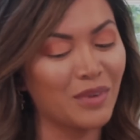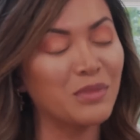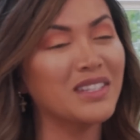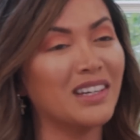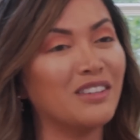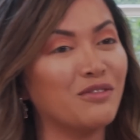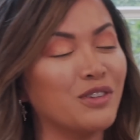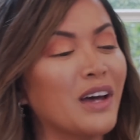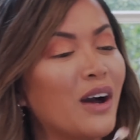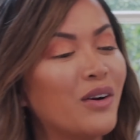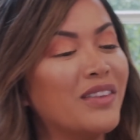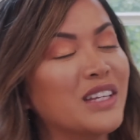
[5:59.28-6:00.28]
excited for
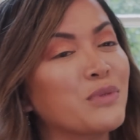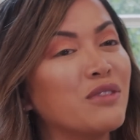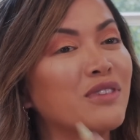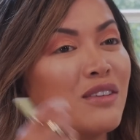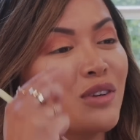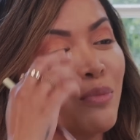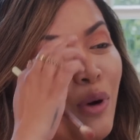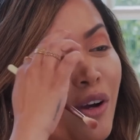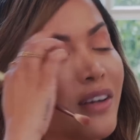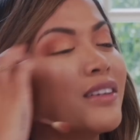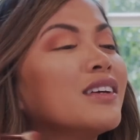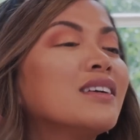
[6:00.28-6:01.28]
that one. That's my favorite
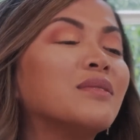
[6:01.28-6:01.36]
part.